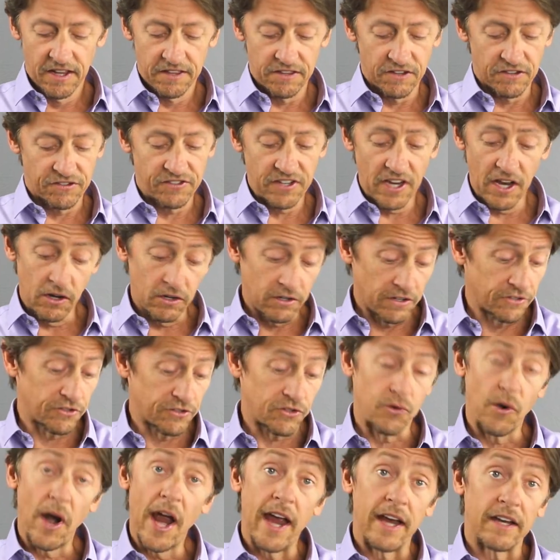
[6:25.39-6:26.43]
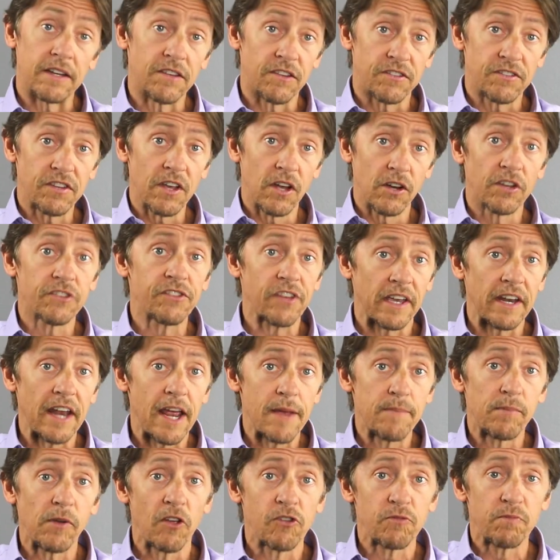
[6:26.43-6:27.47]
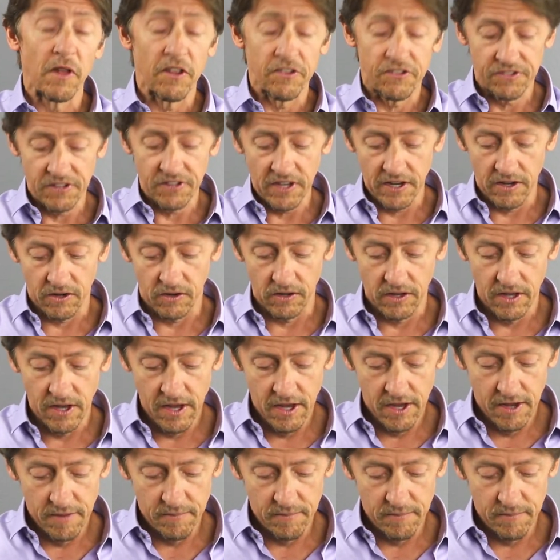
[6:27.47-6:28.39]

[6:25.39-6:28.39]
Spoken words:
The seal is great. The seal looks like an A++ seal,